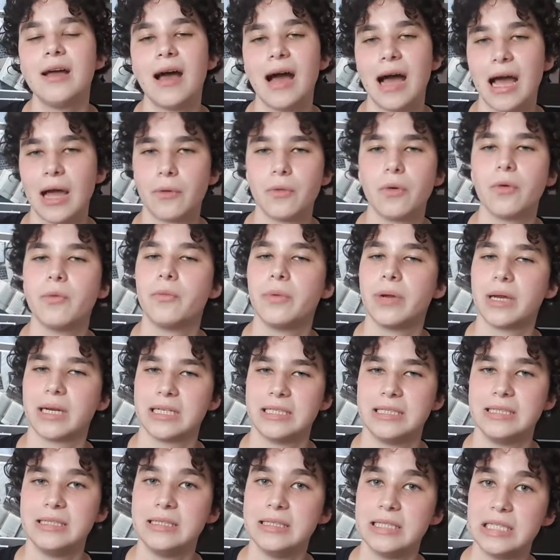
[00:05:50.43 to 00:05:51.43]
I won't
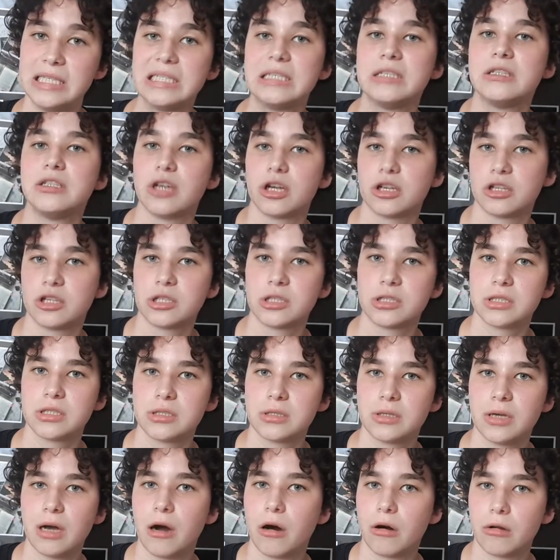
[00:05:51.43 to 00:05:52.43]
really need Dutch
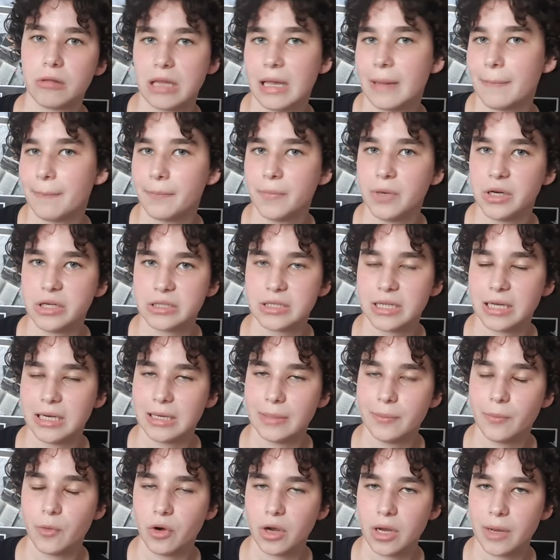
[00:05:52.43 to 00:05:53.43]
all that much
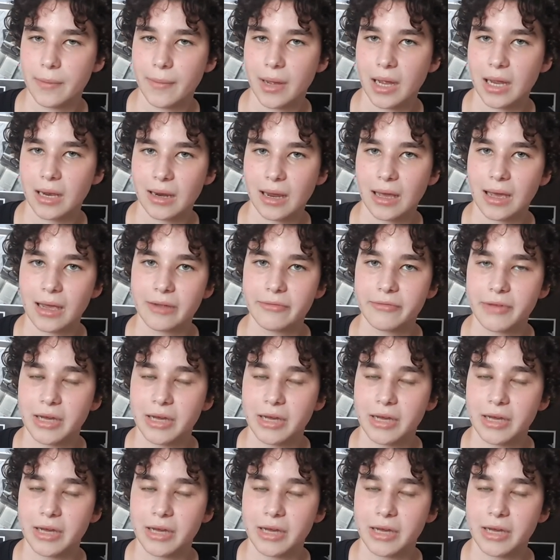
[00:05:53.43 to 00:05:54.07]
anymore in my life,